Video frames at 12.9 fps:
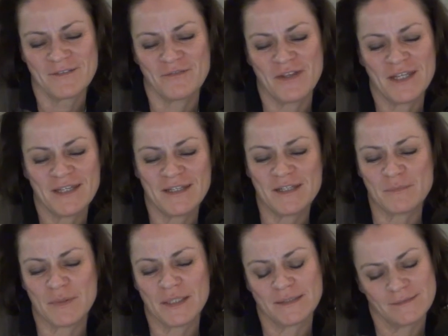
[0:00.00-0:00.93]
faking it,
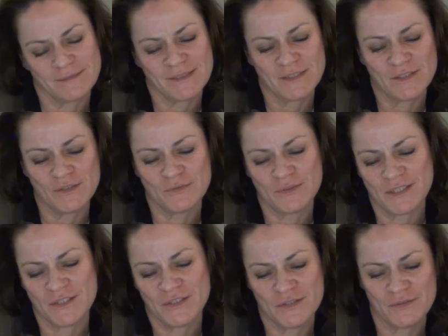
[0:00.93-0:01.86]
but you do what
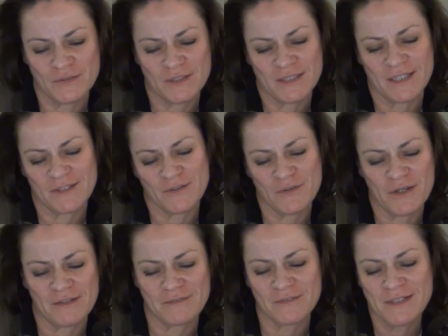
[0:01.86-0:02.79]
you do and you get
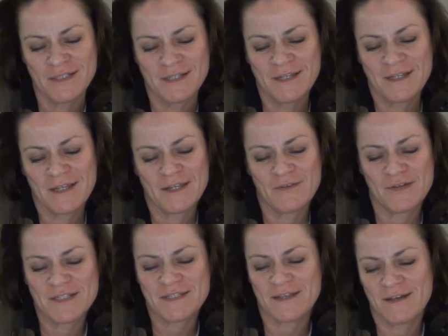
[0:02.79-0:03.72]
creative.
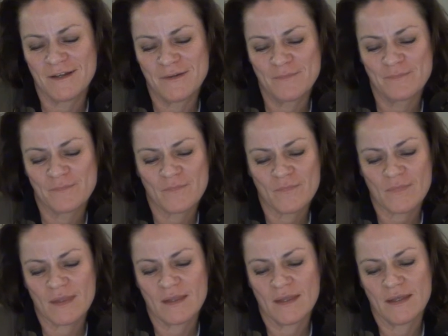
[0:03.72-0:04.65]
Anyways, and
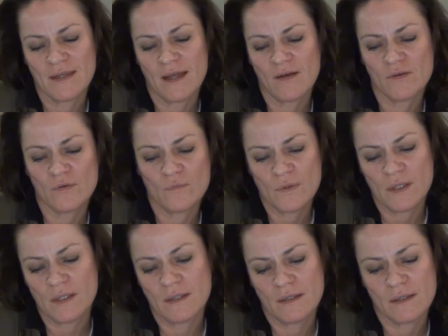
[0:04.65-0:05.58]
how can
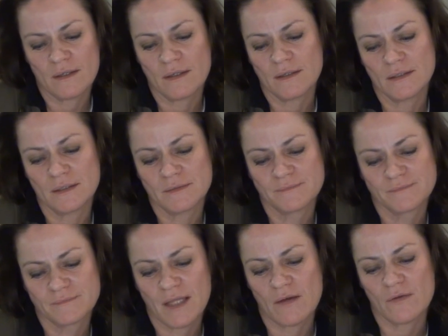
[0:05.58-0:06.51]

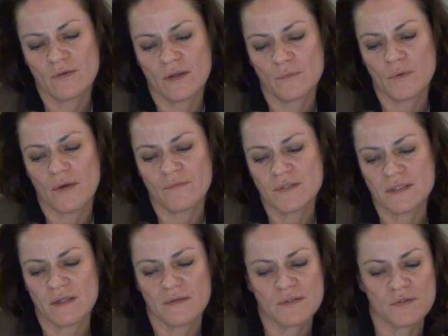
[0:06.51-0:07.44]
nonprofits
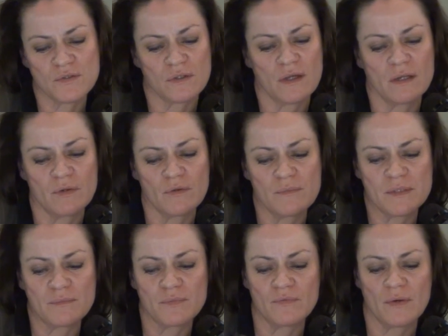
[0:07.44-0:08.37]
and other social economy groups
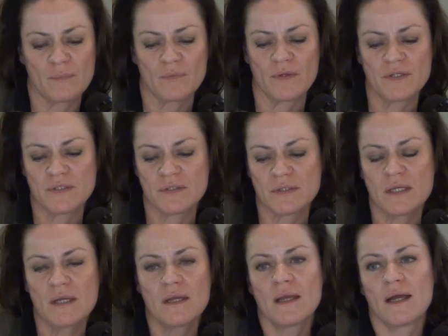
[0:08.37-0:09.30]
improve
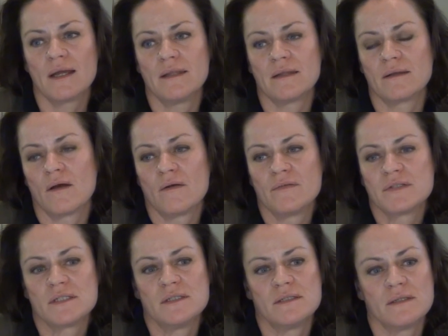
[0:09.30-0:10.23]
operations? I think
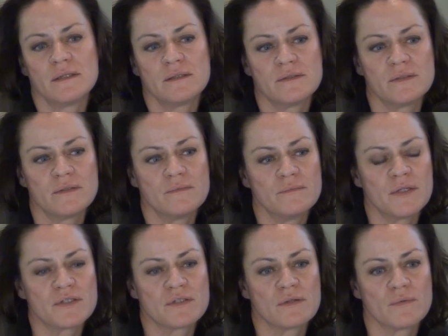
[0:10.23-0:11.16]
obviously to
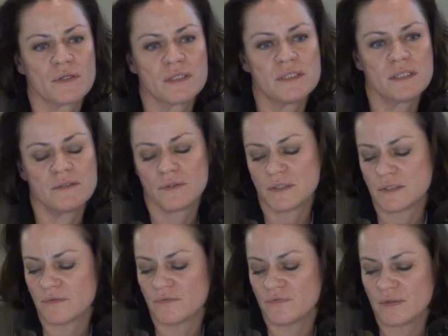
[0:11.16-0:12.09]
make sure we're continuing
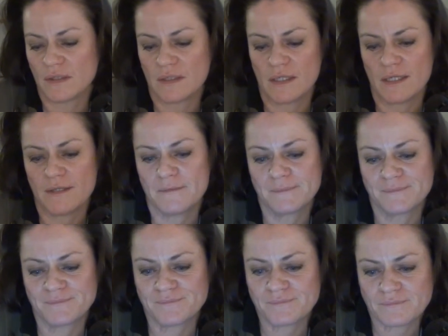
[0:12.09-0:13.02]
to fill a need,
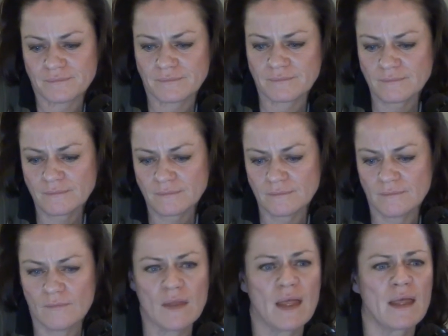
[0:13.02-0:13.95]

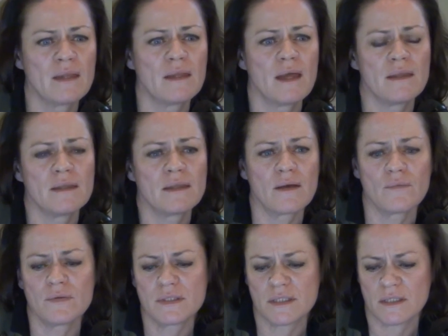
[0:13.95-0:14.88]
and I think that
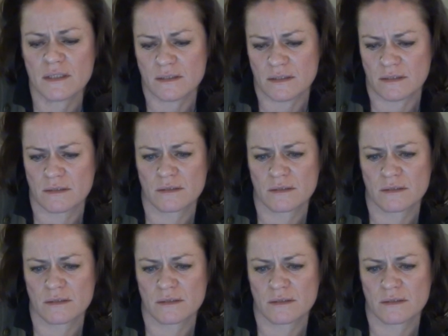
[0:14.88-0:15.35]
was it.